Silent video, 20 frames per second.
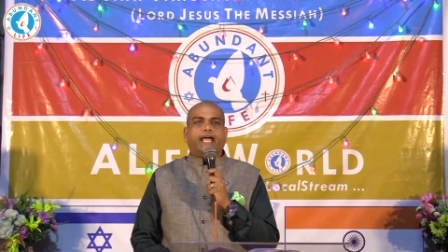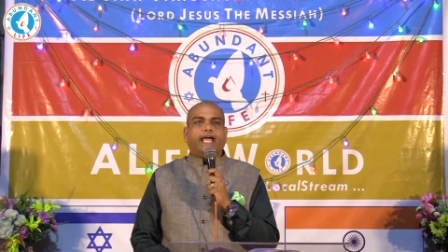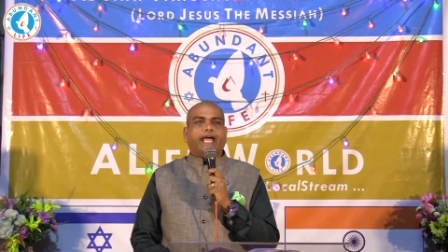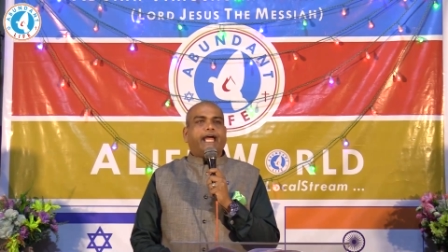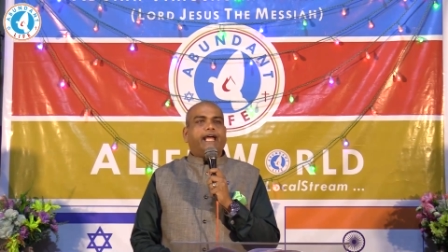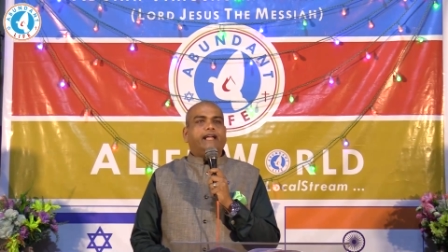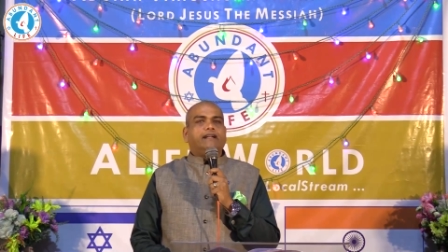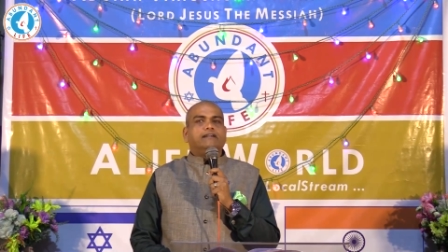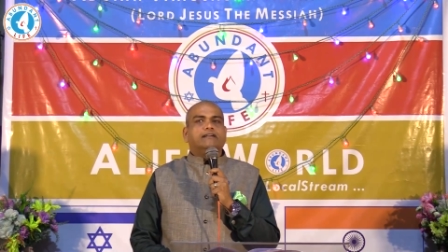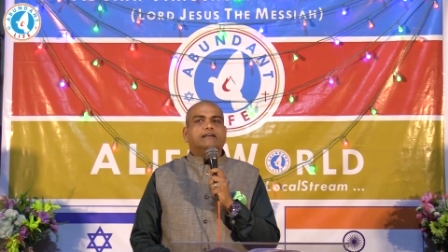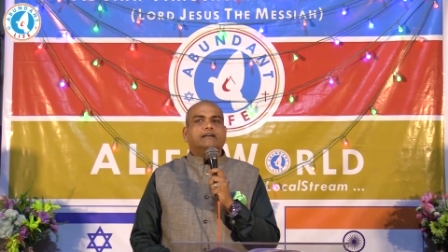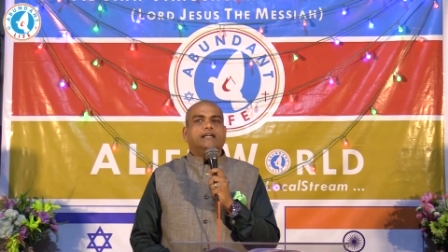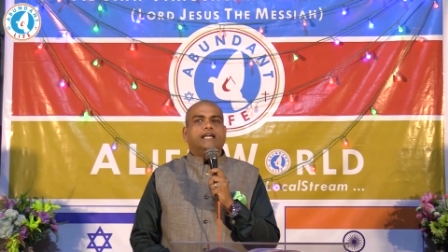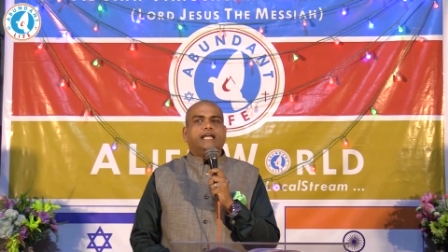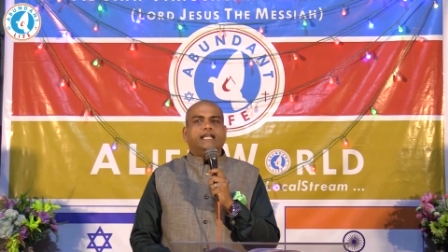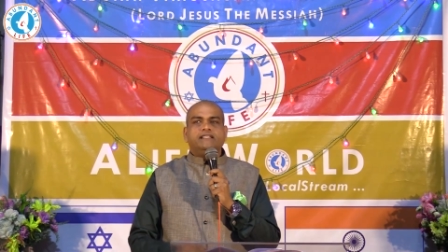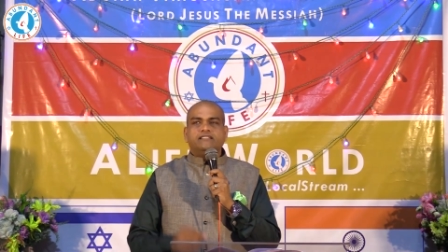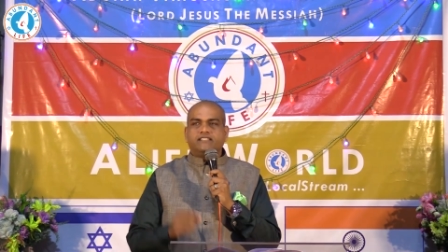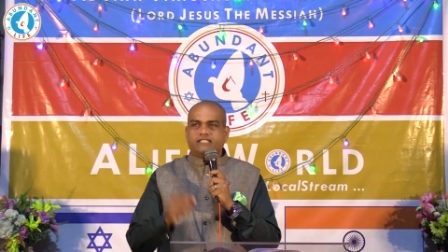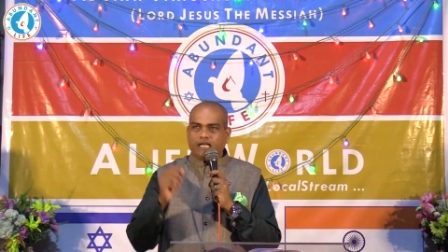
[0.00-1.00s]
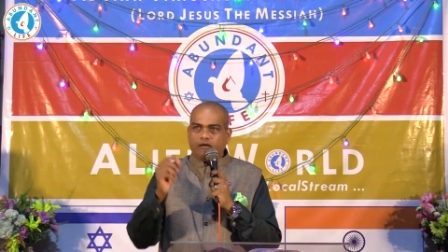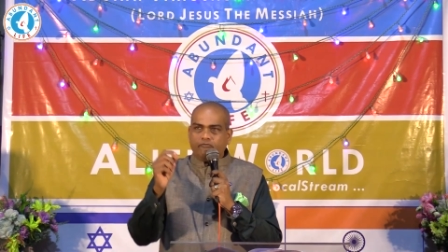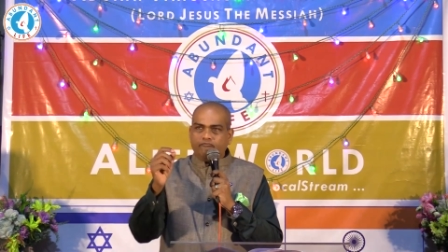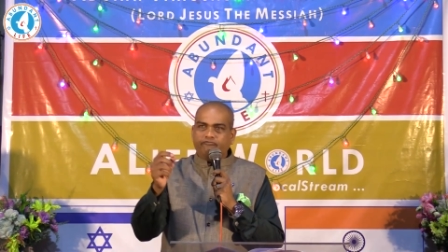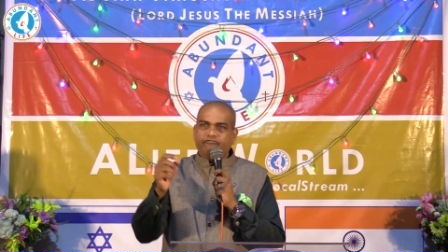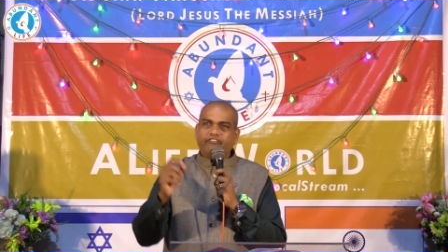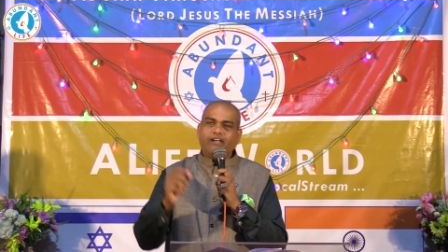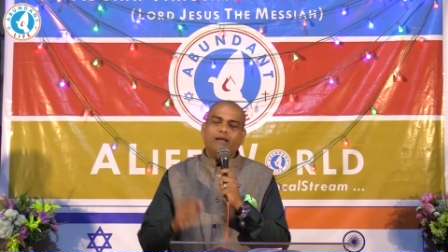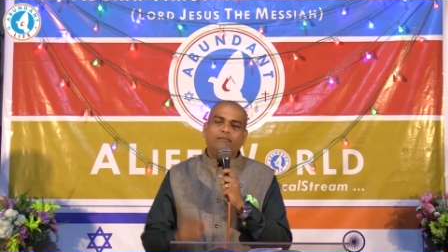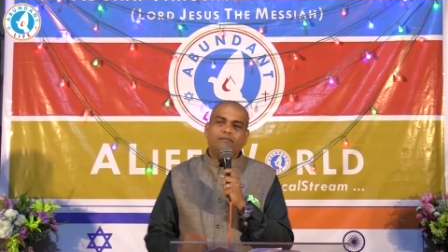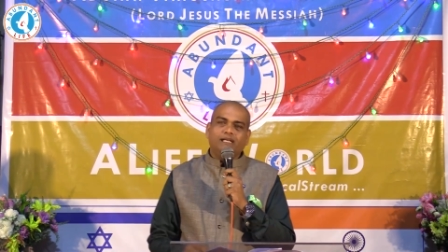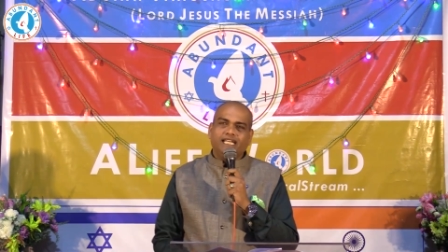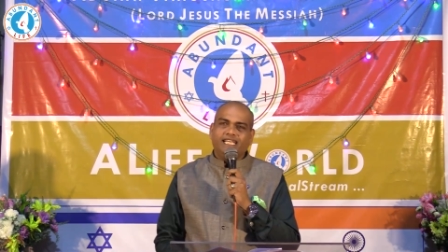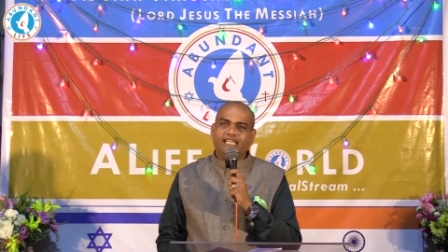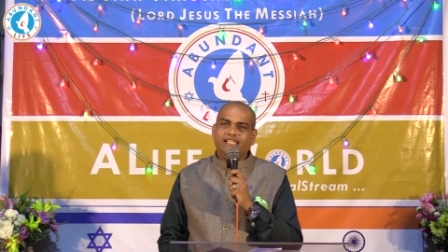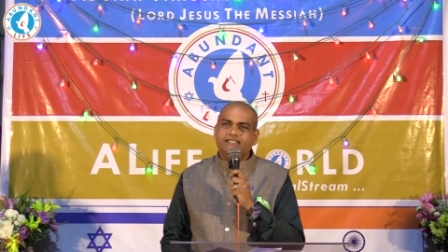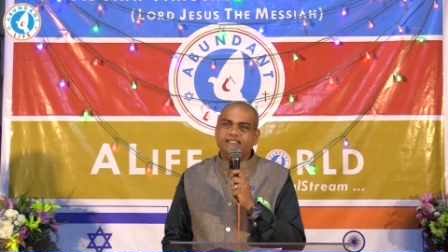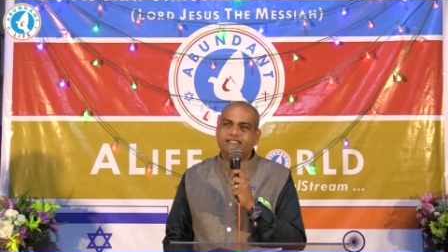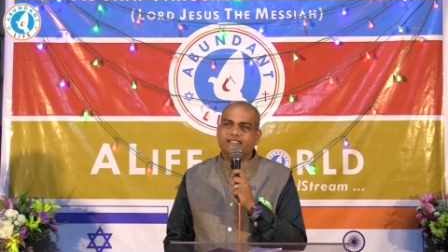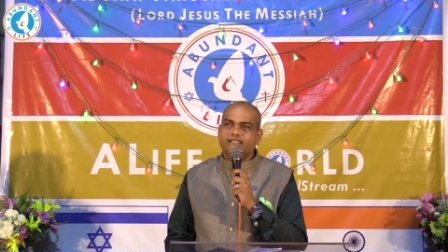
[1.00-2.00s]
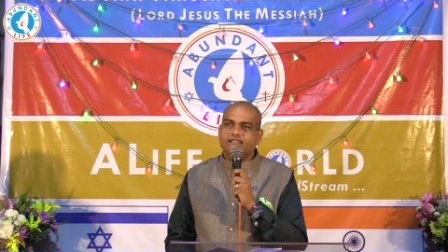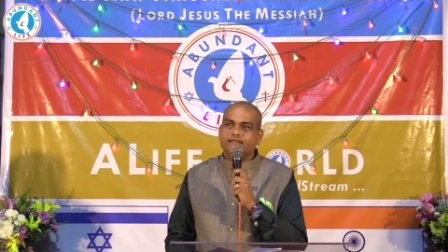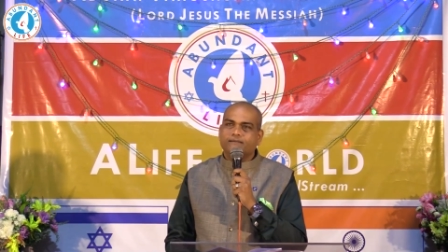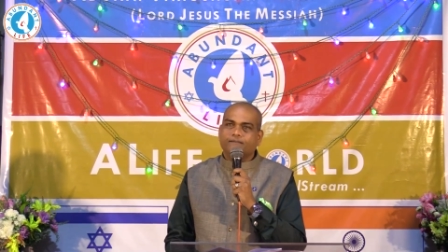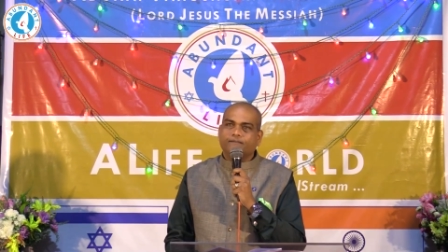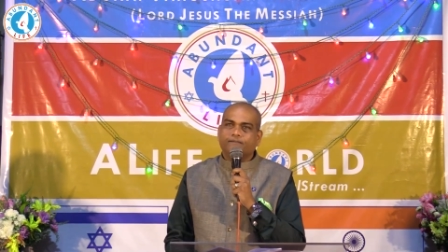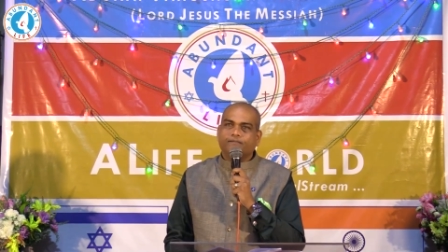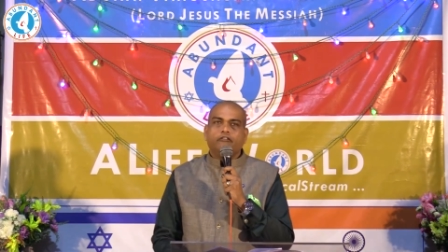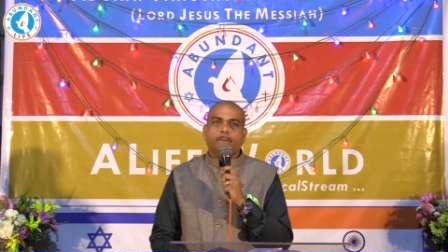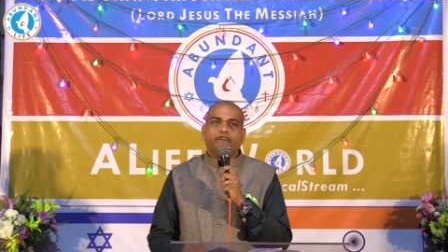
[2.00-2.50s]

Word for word: And in some families,